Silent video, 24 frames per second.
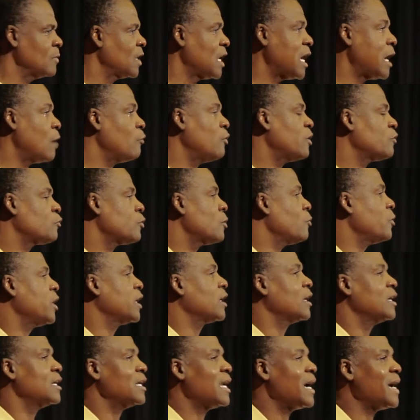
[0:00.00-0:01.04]
I went from
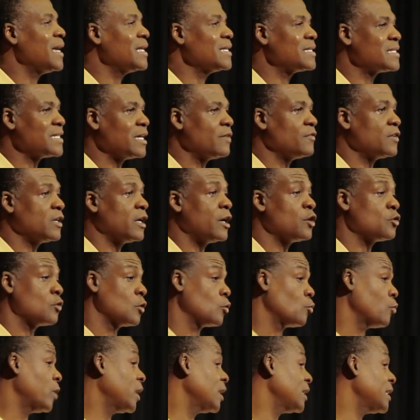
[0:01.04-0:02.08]
running a 9 700
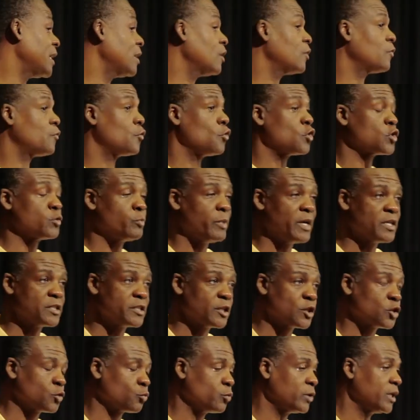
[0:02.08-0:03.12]
or running down to first base
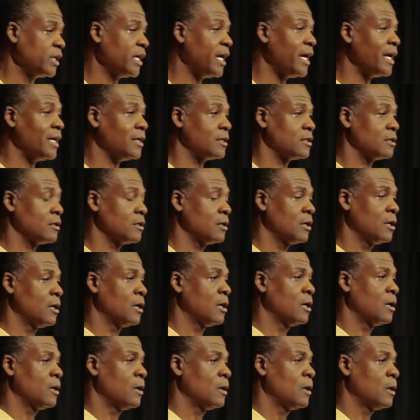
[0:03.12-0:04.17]
at 3 8
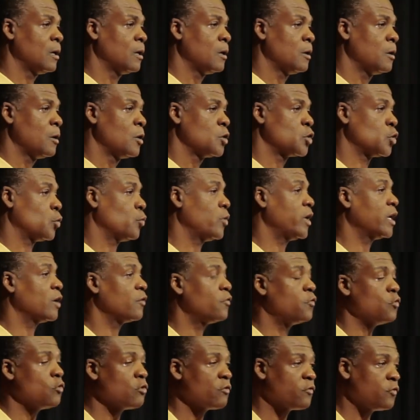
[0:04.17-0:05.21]
to running
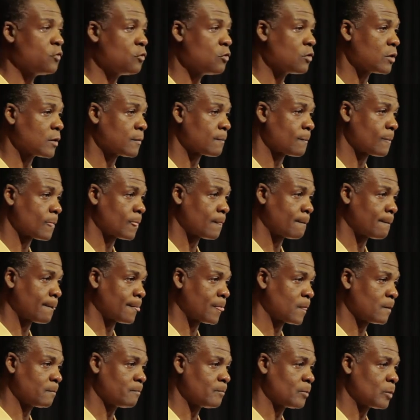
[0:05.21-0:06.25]
4 4.
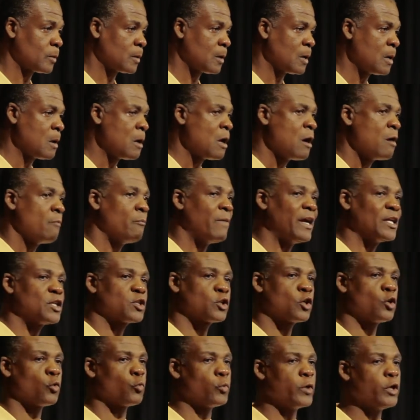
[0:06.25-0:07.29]
My
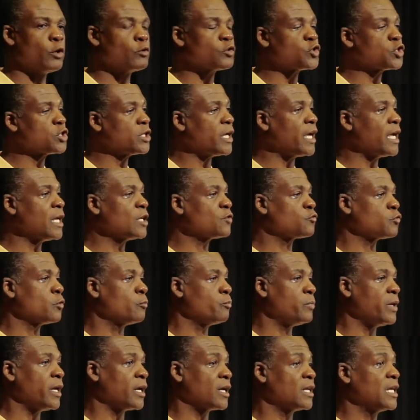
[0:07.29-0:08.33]
career changed
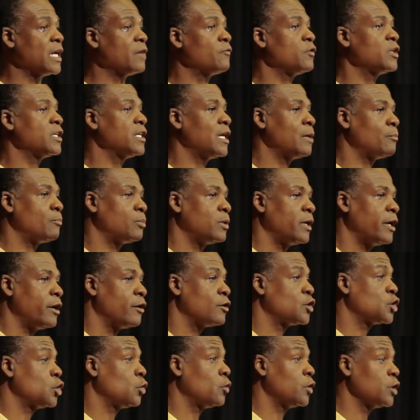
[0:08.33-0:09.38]
from being an everyday
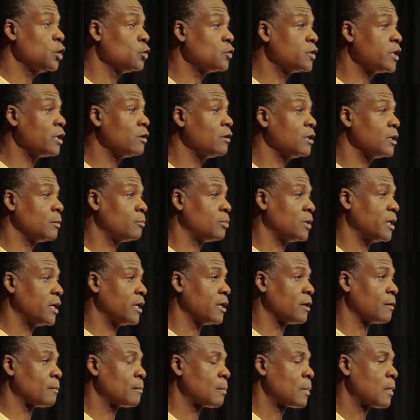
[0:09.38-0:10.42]
player to a utility
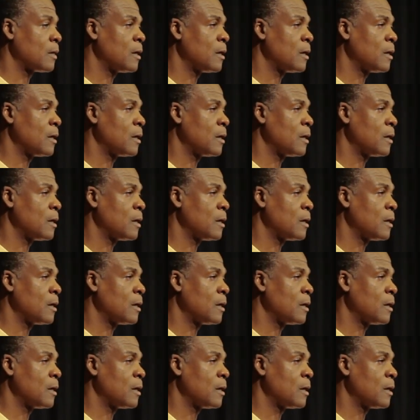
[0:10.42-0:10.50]
player.